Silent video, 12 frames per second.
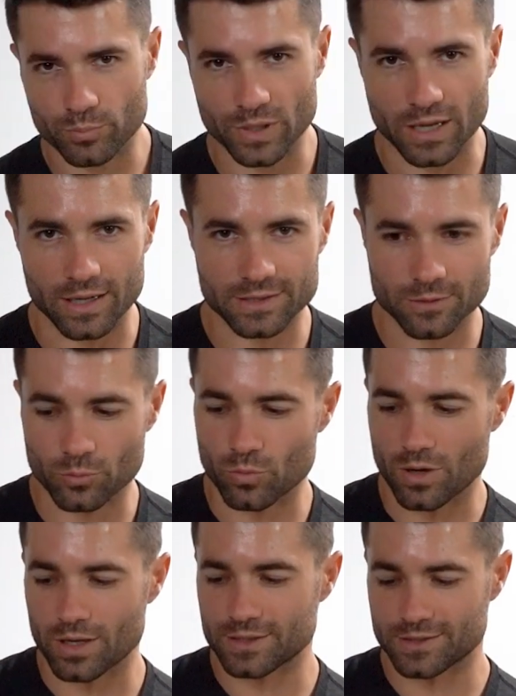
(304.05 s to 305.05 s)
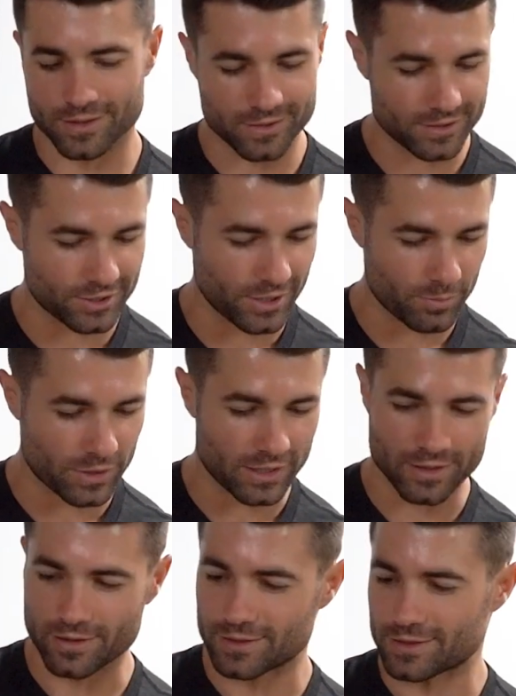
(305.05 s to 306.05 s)
Because it was shipped
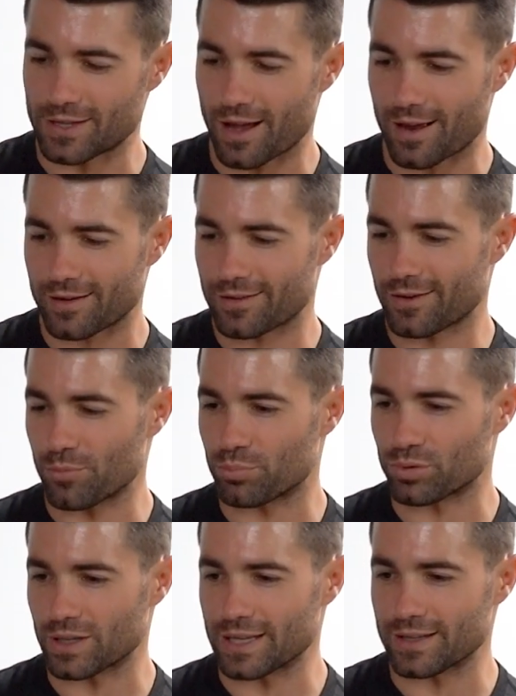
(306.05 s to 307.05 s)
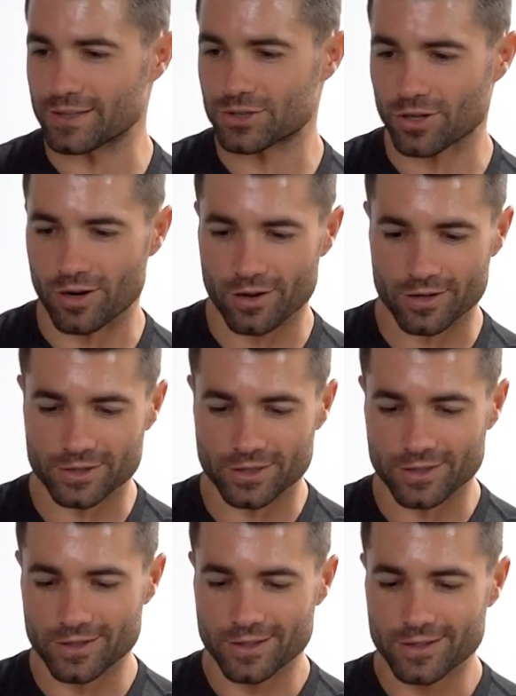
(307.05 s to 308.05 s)
here, it's not completely
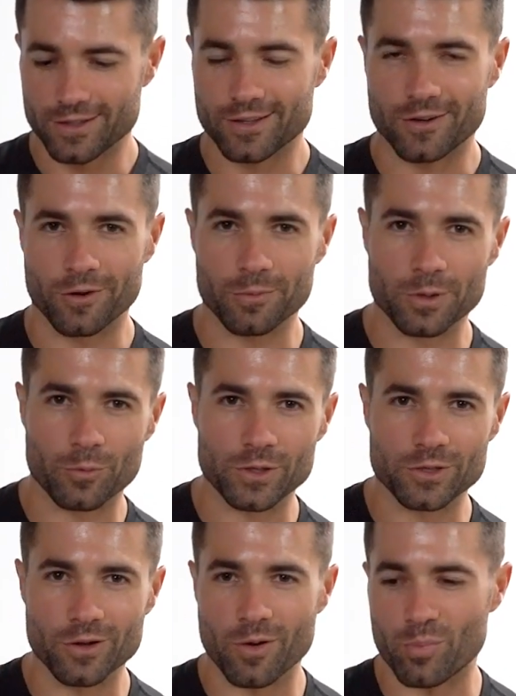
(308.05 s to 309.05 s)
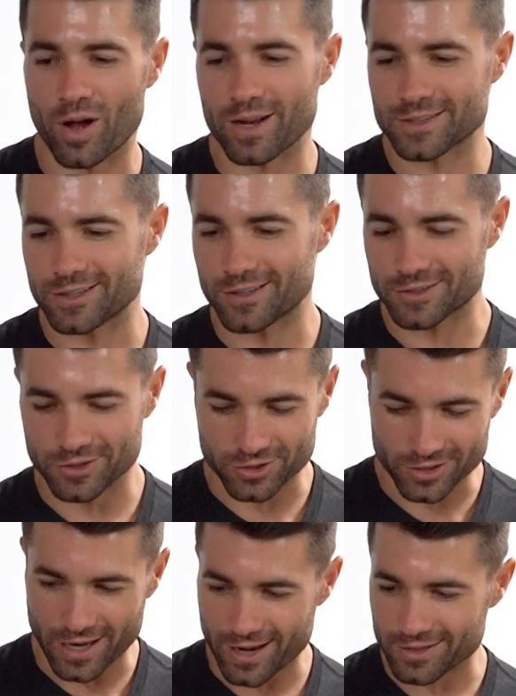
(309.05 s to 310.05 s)
charged. Normally when you unbox yours, you
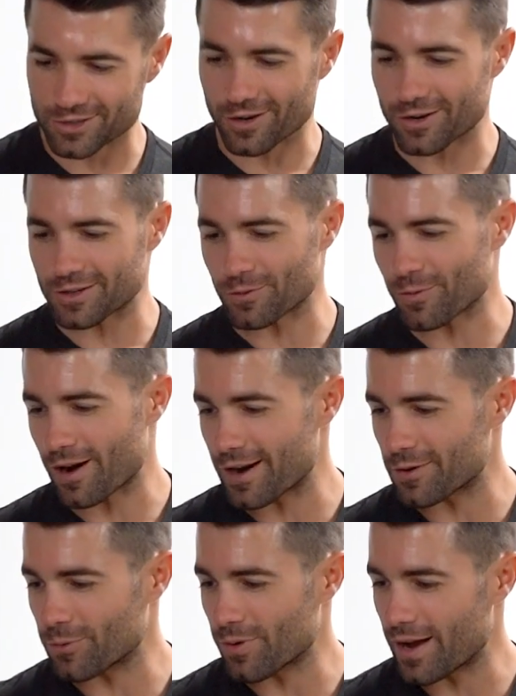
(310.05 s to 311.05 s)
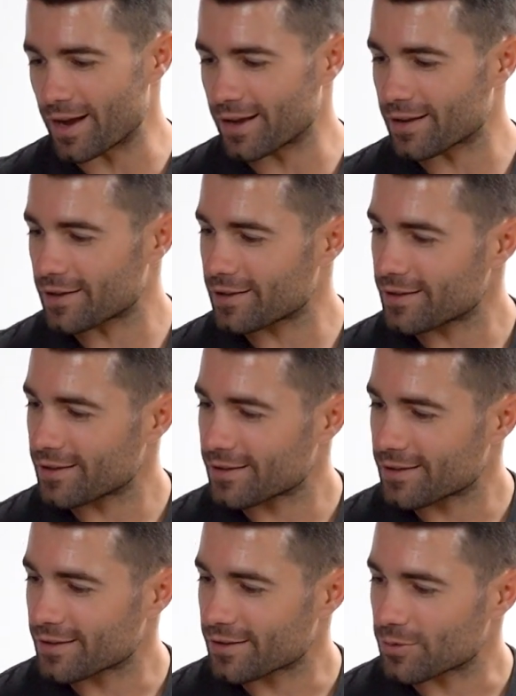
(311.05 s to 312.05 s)
should get it charging right away,
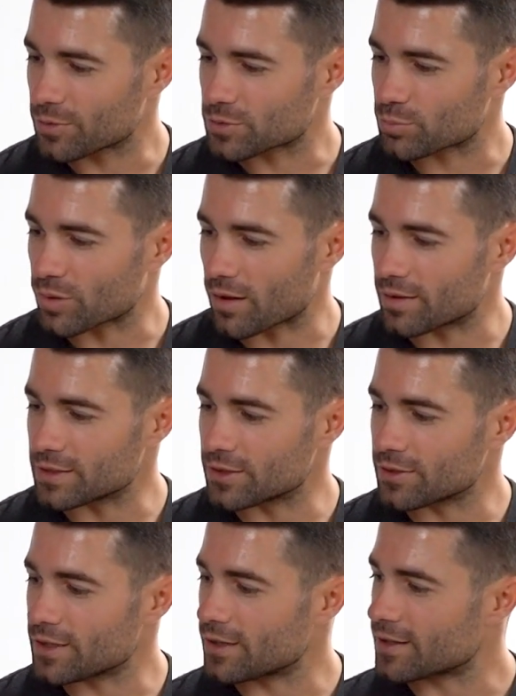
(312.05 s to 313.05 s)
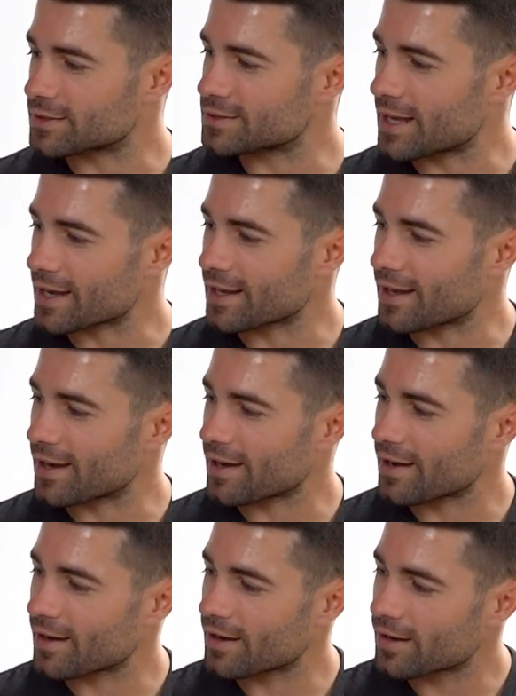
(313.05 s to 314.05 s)
which we'll probably do here in a second.
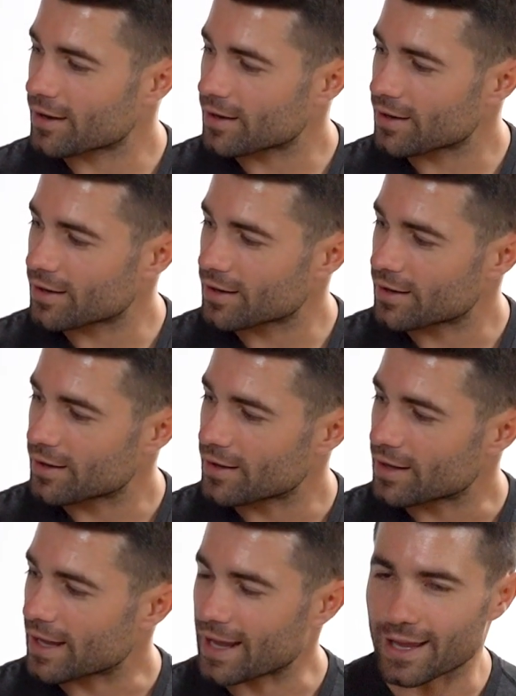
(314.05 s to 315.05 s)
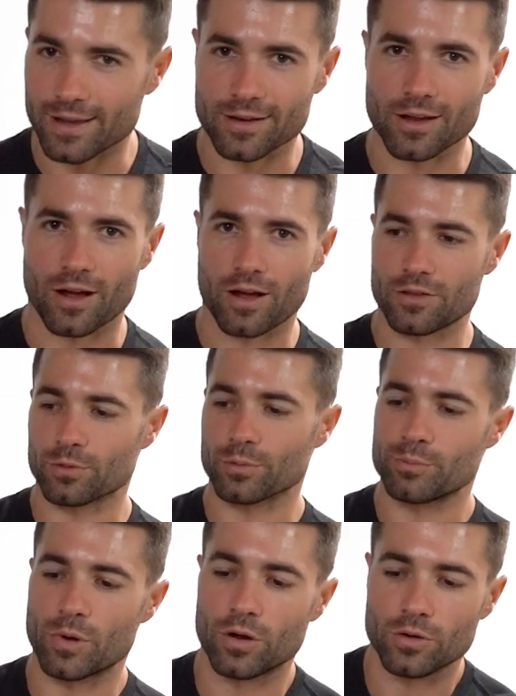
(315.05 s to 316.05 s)
And on the
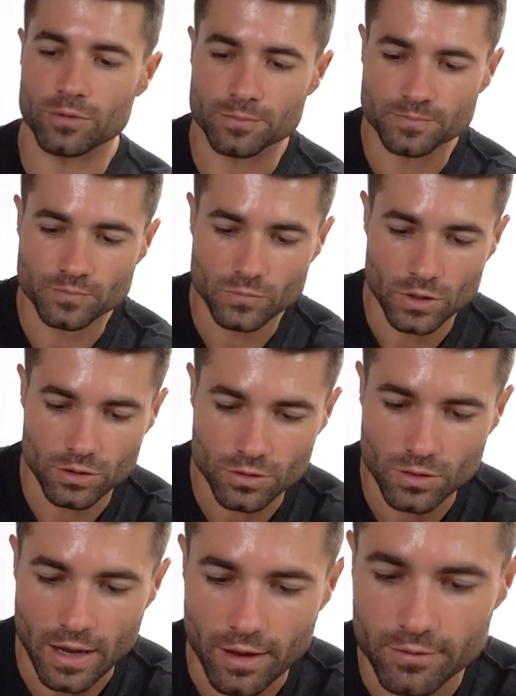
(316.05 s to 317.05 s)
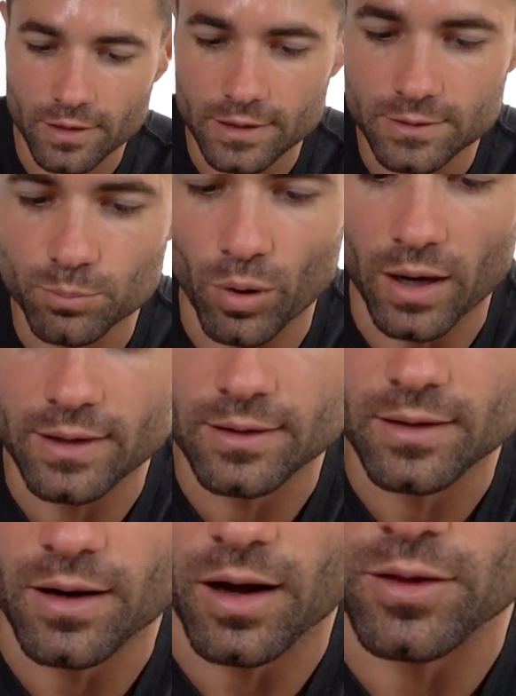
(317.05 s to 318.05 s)
remote, you do have this
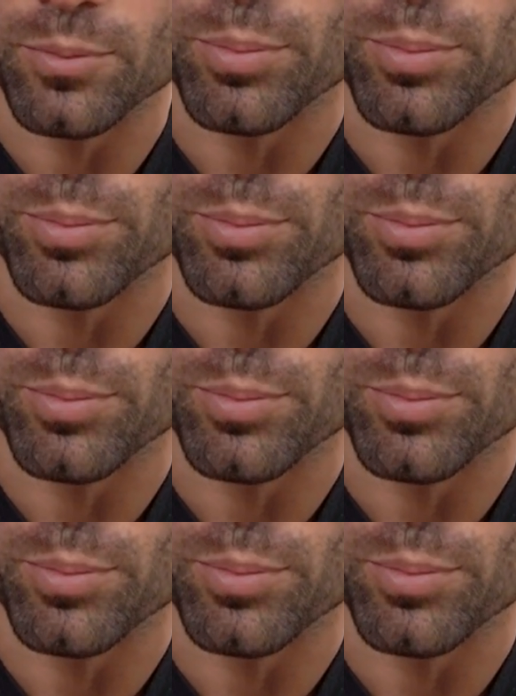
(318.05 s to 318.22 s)
button on the